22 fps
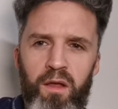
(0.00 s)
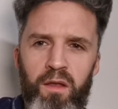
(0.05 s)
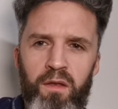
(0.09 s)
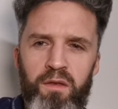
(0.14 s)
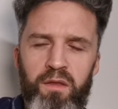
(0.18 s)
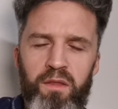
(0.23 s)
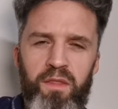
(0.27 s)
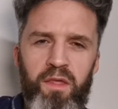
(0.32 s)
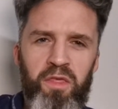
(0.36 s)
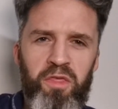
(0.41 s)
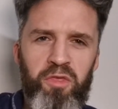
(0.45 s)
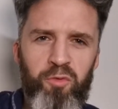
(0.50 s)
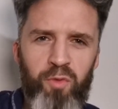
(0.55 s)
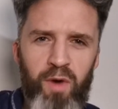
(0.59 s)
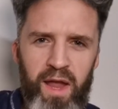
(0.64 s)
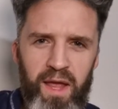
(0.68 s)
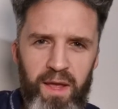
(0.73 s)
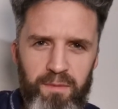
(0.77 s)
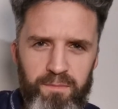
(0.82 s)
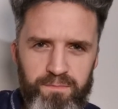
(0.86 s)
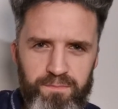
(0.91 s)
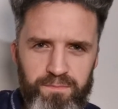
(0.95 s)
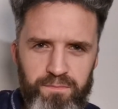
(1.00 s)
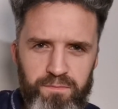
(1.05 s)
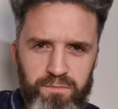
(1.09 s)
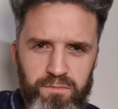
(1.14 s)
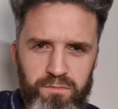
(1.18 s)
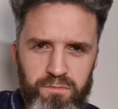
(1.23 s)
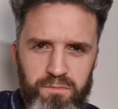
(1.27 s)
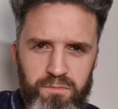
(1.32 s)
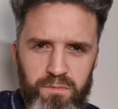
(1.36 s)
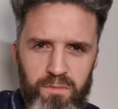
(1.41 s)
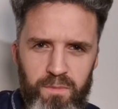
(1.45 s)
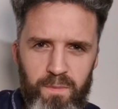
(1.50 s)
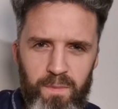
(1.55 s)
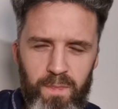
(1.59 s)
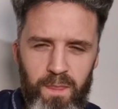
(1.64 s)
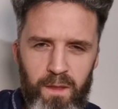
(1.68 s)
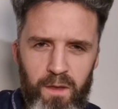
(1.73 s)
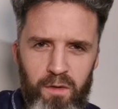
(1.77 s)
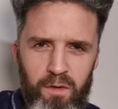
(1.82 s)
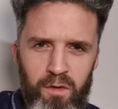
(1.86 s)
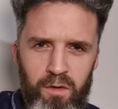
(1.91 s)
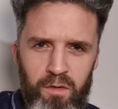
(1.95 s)
under the threat
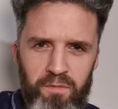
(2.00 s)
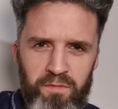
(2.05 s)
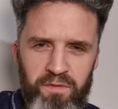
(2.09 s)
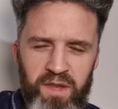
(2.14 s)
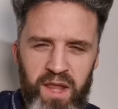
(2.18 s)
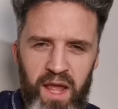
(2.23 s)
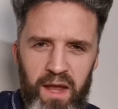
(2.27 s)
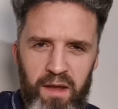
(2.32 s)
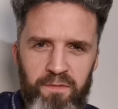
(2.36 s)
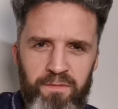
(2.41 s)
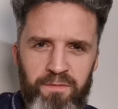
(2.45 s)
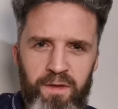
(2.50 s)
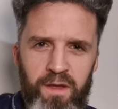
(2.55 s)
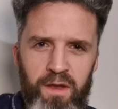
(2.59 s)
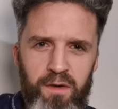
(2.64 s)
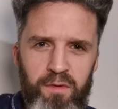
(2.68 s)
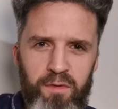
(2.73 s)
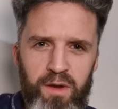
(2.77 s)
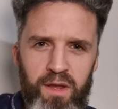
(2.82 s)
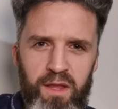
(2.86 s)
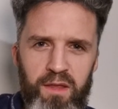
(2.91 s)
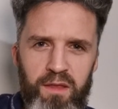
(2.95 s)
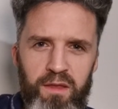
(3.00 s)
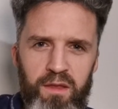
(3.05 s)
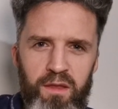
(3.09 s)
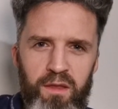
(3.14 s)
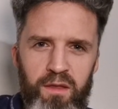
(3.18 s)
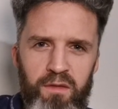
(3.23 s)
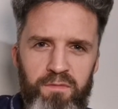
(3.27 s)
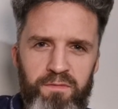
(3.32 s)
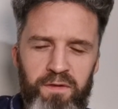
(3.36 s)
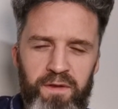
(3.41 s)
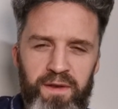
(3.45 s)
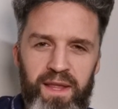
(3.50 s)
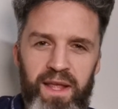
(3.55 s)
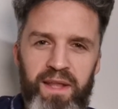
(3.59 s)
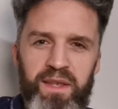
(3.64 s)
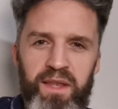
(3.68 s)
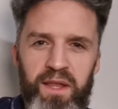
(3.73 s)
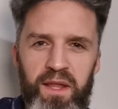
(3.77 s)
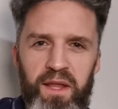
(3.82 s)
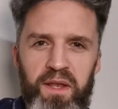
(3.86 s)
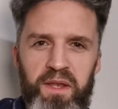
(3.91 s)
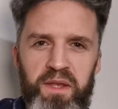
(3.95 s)
of Takfiri
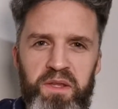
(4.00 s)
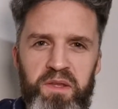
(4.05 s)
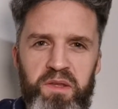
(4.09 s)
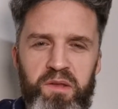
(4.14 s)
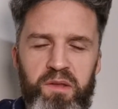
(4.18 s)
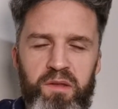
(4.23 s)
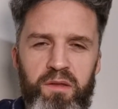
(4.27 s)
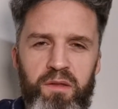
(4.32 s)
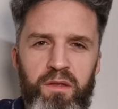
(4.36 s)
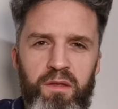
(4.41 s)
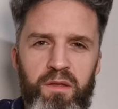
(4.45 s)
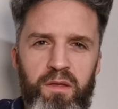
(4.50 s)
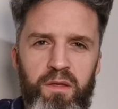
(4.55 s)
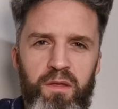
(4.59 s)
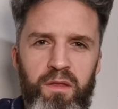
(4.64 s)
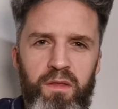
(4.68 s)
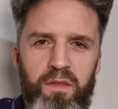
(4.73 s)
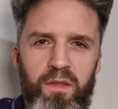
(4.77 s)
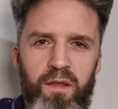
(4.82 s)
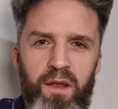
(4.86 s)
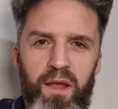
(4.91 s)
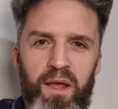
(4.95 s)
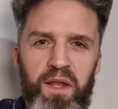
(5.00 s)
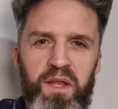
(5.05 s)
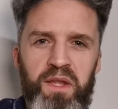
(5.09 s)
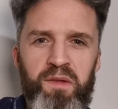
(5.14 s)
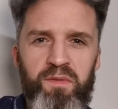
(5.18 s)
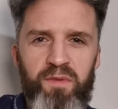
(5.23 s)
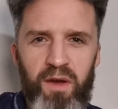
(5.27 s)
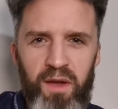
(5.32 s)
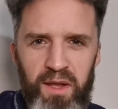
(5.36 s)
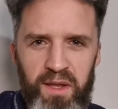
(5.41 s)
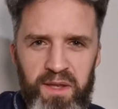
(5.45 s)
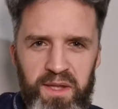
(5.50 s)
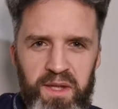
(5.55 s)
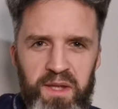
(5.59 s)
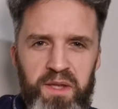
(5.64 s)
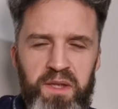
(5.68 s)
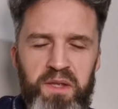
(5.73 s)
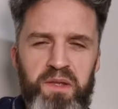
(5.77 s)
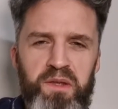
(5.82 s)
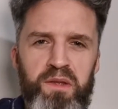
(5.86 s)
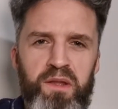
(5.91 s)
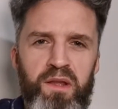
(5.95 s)
fanatics, the likes of
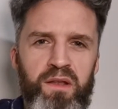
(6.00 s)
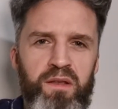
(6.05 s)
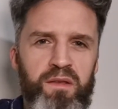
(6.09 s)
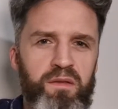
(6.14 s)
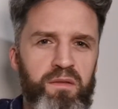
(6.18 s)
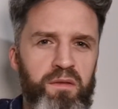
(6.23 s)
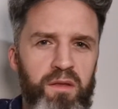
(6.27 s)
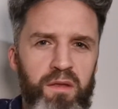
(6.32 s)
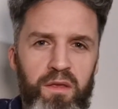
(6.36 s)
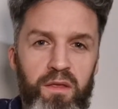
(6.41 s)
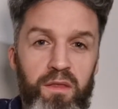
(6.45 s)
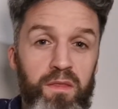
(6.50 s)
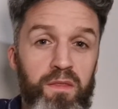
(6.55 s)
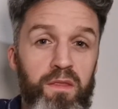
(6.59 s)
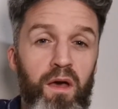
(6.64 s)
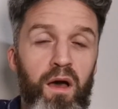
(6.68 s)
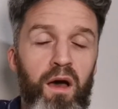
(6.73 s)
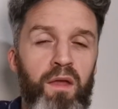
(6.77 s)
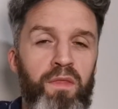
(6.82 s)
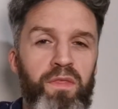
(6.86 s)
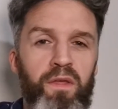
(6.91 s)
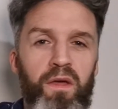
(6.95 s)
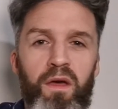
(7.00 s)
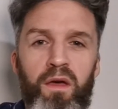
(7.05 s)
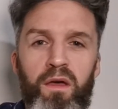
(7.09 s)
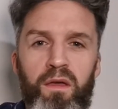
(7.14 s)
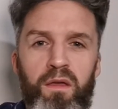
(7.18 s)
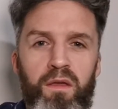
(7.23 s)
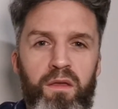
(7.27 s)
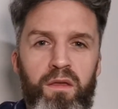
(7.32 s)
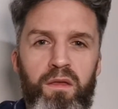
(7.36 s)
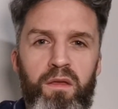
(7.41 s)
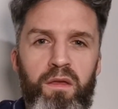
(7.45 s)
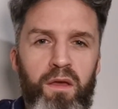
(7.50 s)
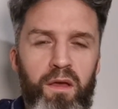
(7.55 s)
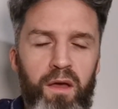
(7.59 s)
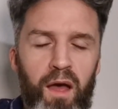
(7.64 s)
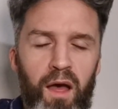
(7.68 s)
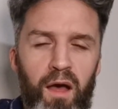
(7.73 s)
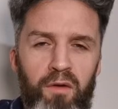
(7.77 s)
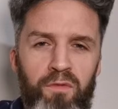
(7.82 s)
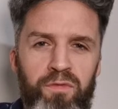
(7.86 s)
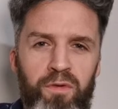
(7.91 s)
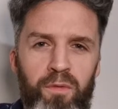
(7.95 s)
ISIS and the other
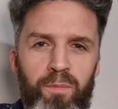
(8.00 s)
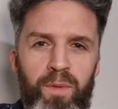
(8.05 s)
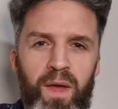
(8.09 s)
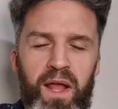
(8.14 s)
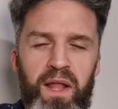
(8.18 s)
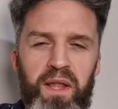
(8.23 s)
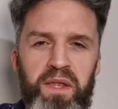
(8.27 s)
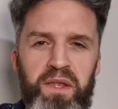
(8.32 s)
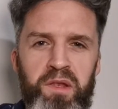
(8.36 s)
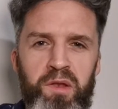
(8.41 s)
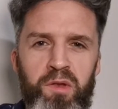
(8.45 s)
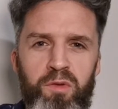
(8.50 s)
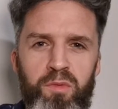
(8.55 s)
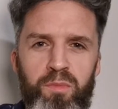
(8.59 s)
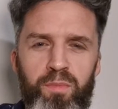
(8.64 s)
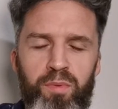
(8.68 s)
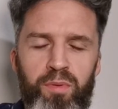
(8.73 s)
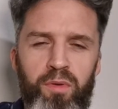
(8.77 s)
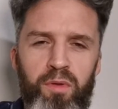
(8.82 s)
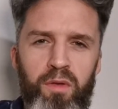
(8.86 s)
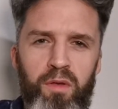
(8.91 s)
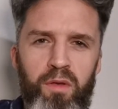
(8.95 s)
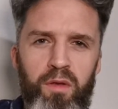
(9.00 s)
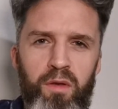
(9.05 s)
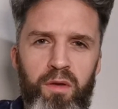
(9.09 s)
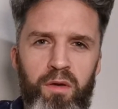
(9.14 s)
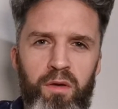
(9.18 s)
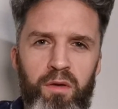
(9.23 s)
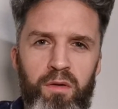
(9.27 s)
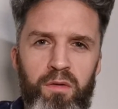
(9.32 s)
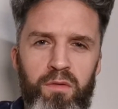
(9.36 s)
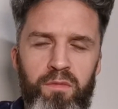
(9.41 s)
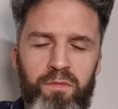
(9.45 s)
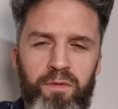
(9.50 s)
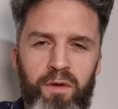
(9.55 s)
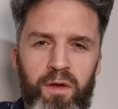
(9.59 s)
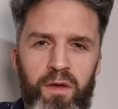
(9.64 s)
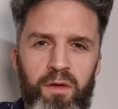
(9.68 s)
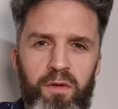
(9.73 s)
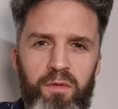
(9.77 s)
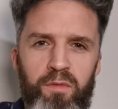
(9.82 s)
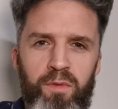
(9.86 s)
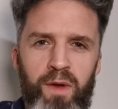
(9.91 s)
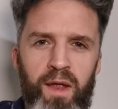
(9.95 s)
alphabet soup of
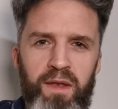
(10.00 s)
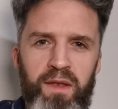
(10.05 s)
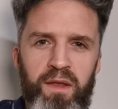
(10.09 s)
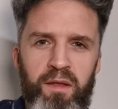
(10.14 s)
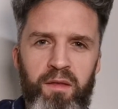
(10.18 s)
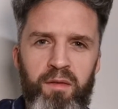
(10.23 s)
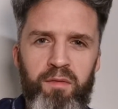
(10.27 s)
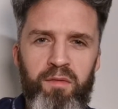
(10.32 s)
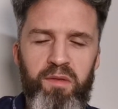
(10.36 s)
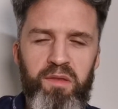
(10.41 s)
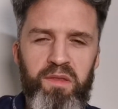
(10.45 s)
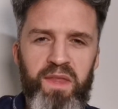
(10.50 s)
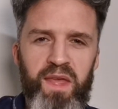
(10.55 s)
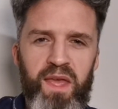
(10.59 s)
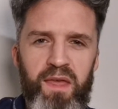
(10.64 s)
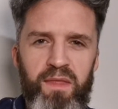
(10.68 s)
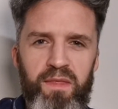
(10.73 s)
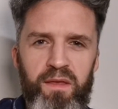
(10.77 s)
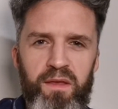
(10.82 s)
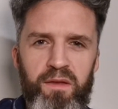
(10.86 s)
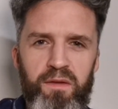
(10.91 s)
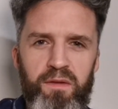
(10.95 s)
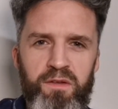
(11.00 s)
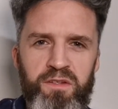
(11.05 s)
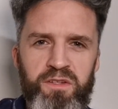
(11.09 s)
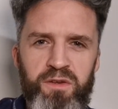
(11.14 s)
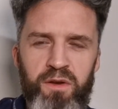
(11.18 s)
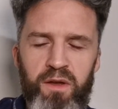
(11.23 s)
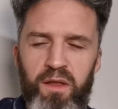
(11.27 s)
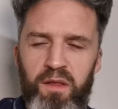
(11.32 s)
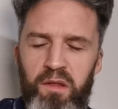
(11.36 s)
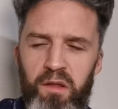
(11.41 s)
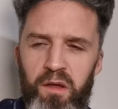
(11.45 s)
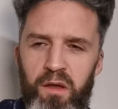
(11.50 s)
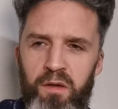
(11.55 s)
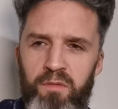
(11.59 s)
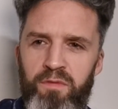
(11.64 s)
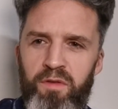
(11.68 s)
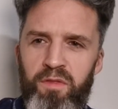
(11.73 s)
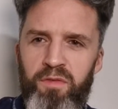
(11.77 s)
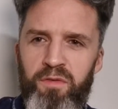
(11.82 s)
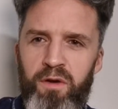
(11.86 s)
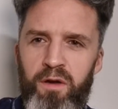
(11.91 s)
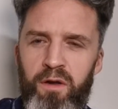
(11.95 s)
radicals there that are trying to
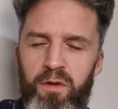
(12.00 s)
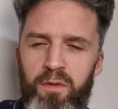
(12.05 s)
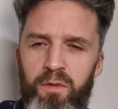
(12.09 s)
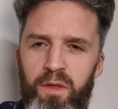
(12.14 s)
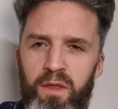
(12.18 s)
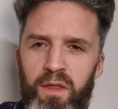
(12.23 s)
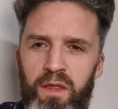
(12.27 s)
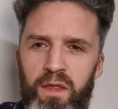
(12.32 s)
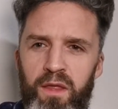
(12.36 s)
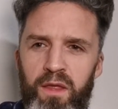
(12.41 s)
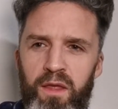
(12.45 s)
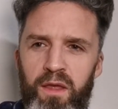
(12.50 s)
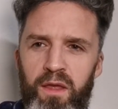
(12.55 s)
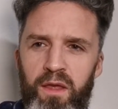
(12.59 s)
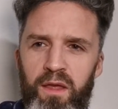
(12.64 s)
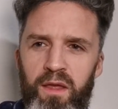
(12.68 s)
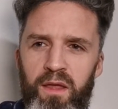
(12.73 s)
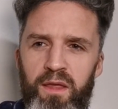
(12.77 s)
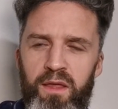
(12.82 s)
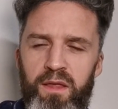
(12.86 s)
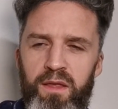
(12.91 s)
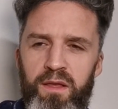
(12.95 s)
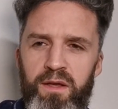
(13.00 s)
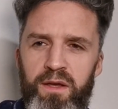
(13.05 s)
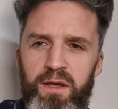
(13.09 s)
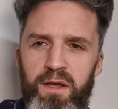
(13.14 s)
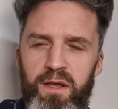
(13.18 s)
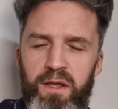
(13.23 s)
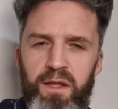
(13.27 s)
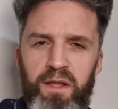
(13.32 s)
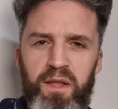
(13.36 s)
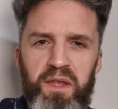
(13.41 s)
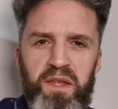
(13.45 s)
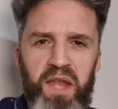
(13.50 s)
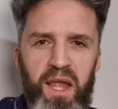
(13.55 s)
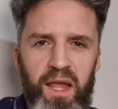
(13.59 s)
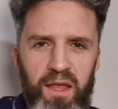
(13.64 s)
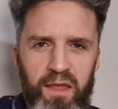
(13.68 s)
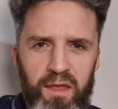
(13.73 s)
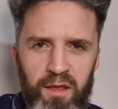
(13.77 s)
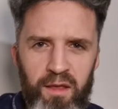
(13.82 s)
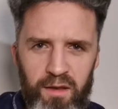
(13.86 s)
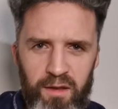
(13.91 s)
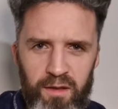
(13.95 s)
overthrow a
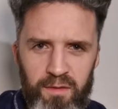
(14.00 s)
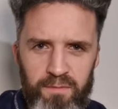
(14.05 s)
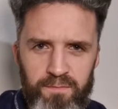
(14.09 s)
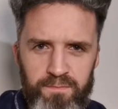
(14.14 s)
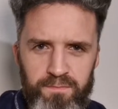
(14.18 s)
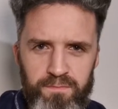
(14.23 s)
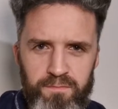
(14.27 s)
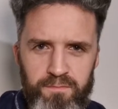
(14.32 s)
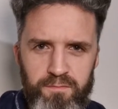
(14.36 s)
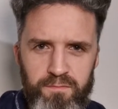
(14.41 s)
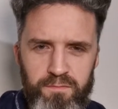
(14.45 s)
secular